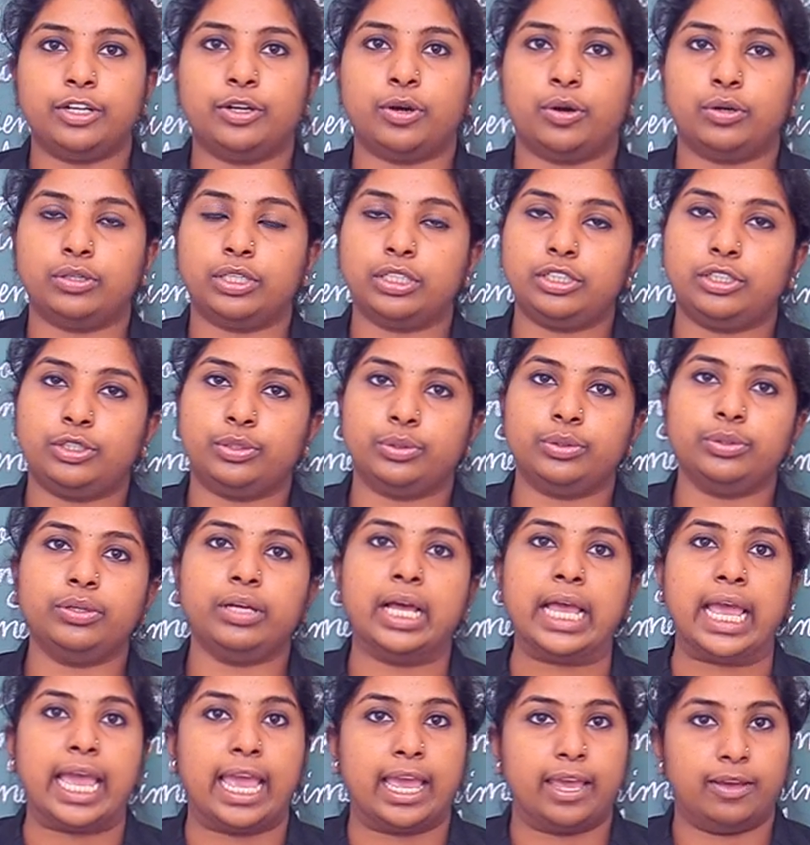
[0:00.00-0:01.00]
nodded
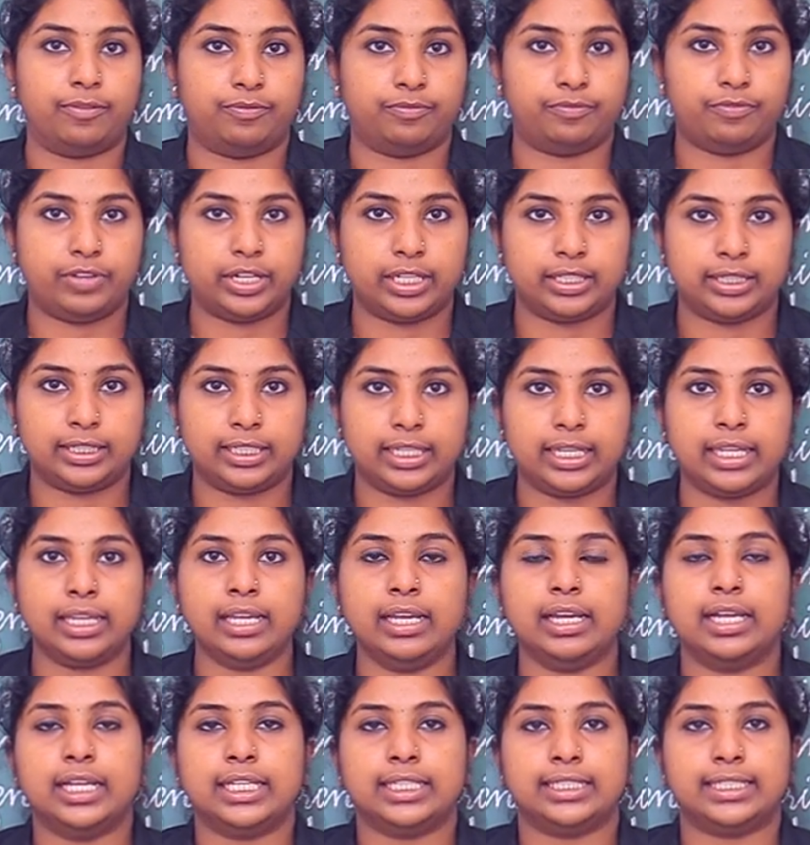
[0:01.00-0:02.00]
to everything